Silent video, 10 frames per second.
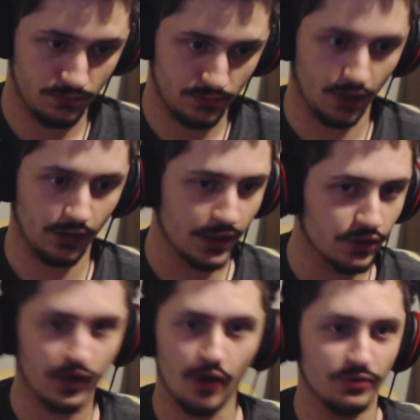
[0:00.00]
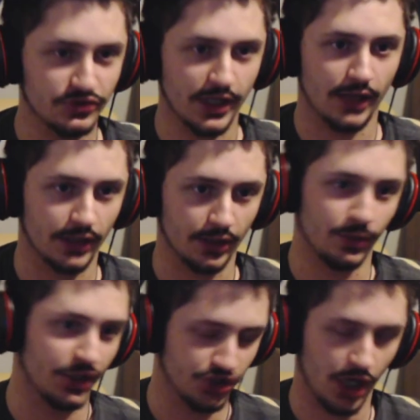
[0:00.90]
Okay, those almost sound like
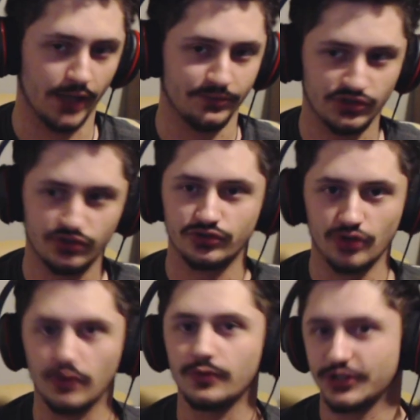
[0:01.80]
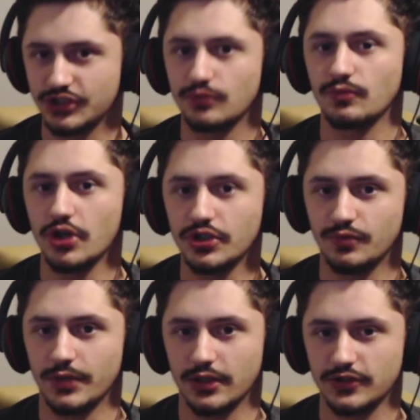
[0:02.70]
wind chimes, so it's some goods,
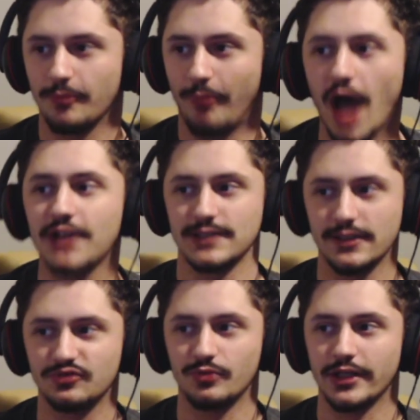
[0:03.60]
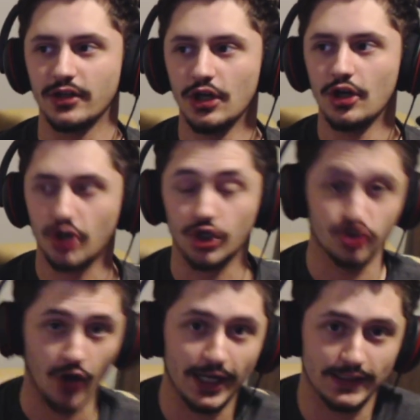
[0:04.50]
we, some positives we could
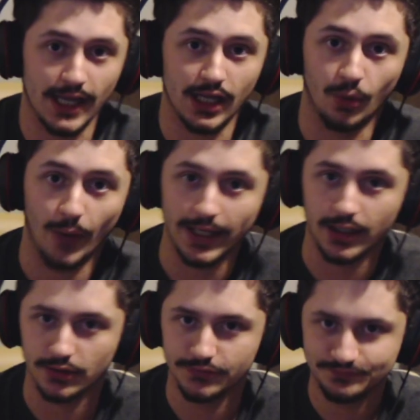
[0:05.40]
try to take away here.